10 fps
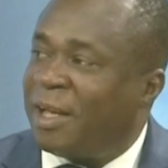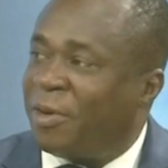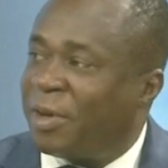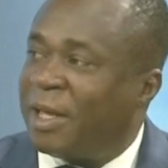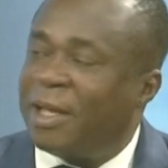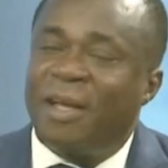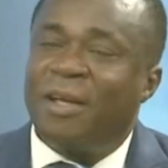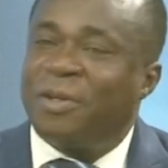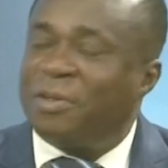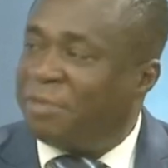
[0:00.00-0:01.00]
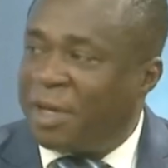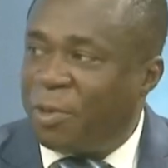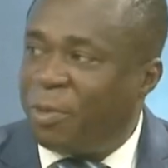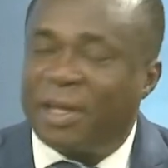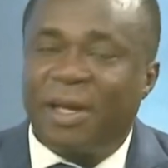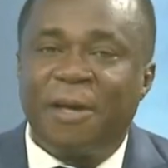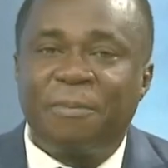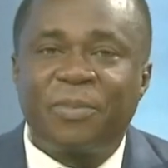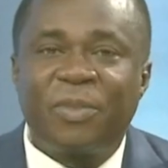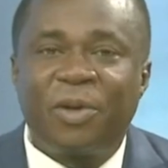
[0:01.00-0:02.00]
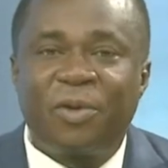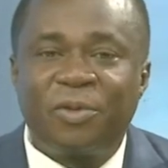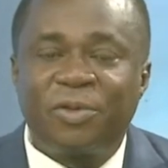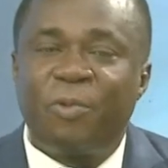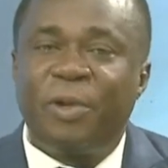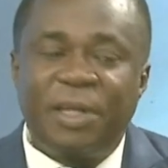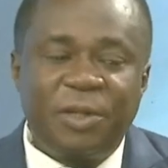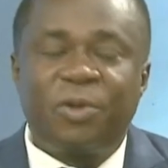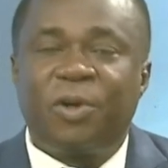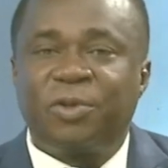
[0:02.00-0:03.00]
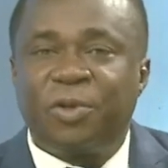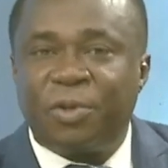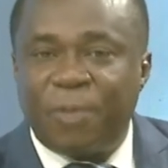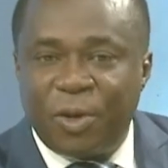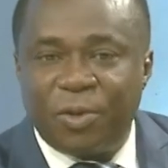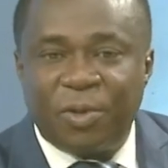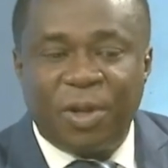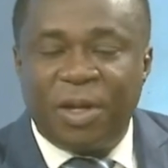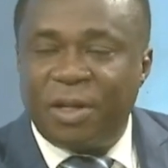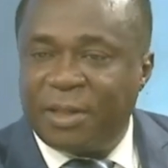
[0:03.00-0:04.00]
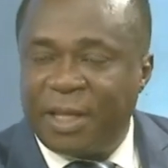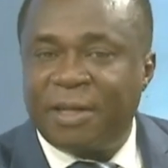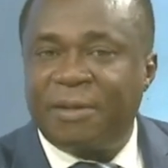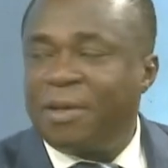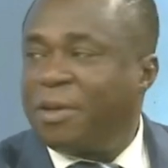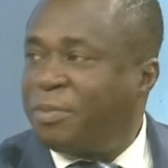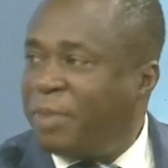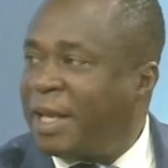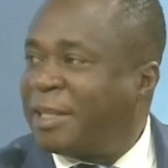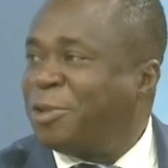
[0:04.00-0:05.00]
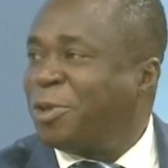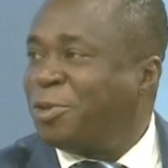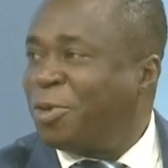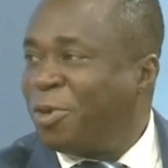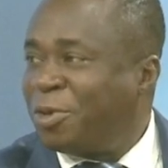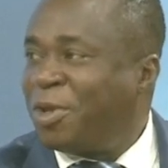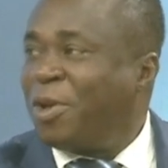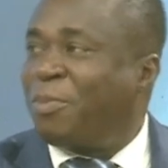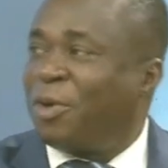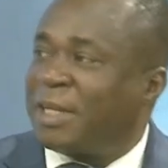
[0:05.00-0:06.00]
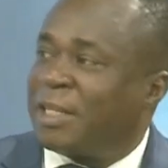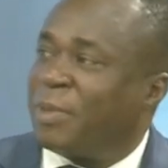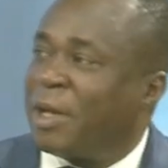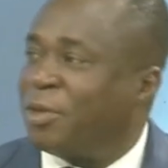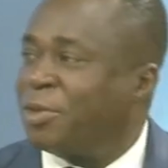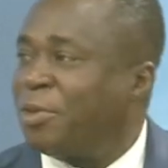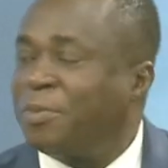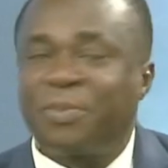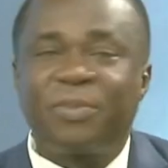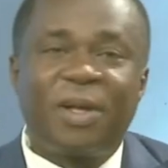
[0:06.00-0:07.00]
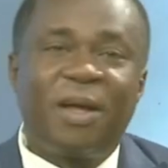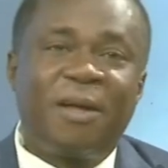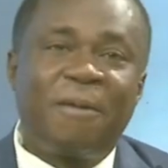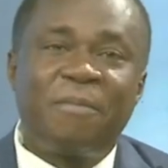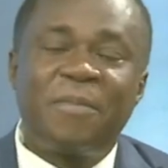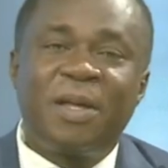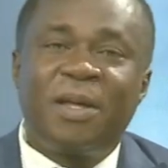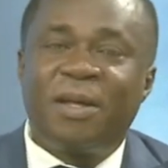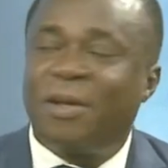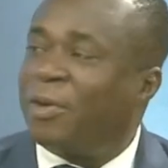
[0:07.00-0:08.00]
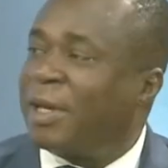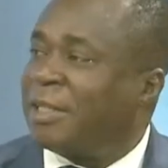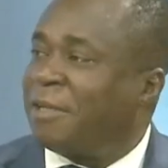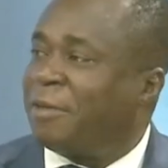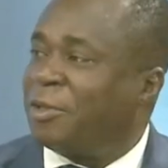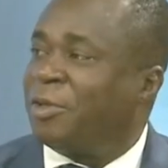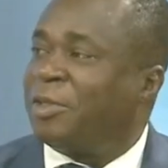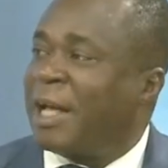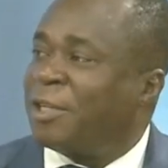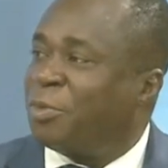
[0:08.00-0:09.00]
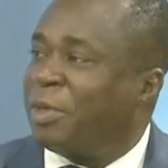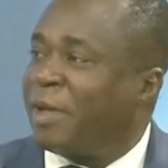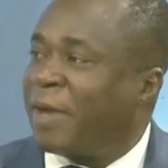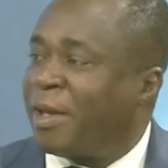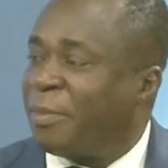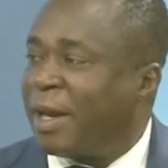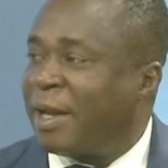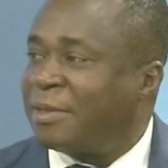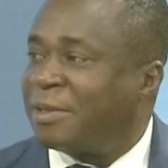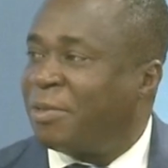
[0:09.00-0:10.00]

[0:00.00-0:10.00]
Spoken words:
Okay, very weak growth. So we need to also, pay attention to growth, much as we are also looking at inflation. There has to be a balance.